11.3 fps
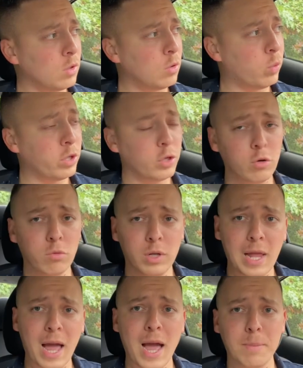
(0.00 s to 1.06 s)
When you
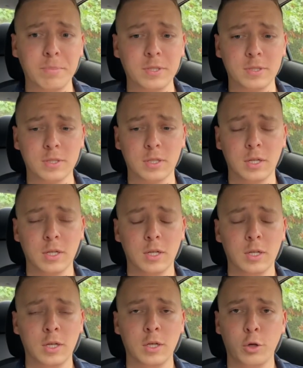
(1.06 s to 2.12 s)
relapse,
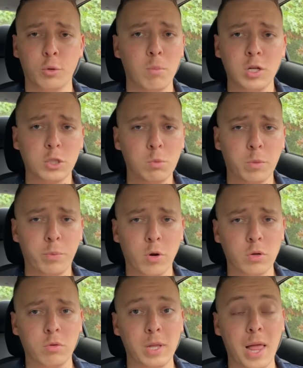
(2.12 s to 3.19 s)
you're much more
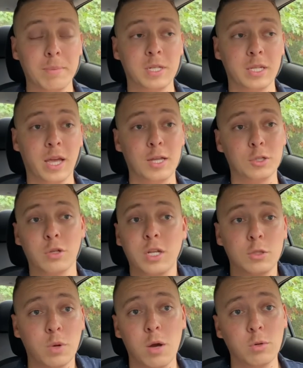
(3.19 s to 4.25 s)
prone to relapse again. So
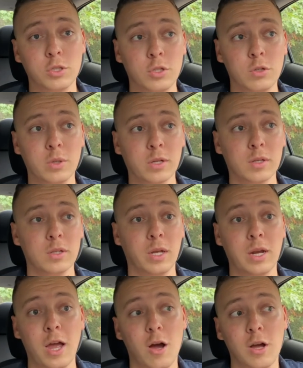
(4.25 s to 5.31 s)
that's what I was doing.
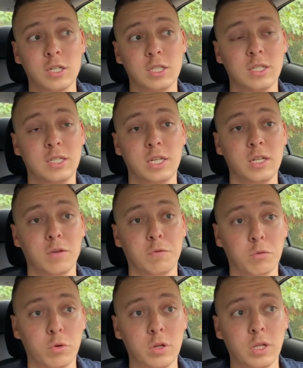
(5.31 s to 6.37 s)
And I honestly didn't
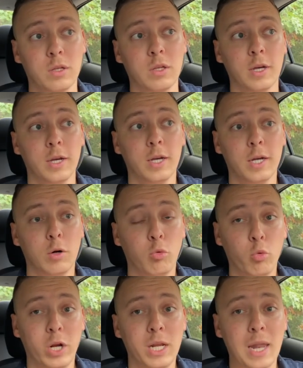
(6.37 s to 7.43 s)
even really
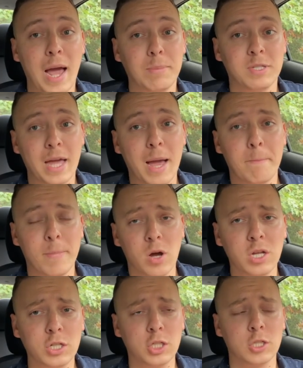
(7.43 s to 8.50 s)
relapse that
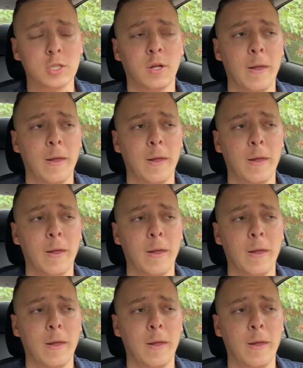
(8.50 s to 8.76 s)
much.